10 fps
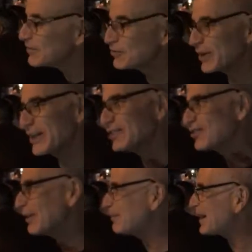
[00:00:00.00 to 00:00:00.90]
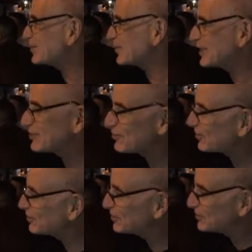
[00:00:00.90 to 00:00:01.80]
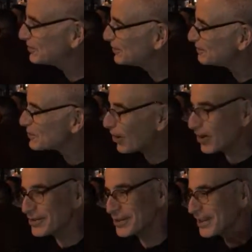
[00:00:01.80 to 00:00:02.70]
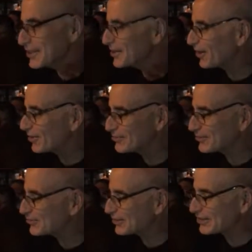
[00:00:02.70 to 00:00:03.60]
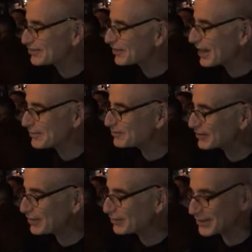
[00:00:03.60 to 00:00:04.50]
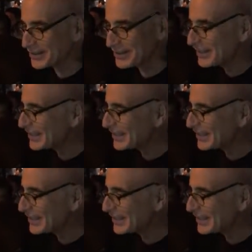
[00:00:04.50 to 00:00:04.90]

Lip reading: So here's some Mexican Jew, all that he knows is that his name is Ethan,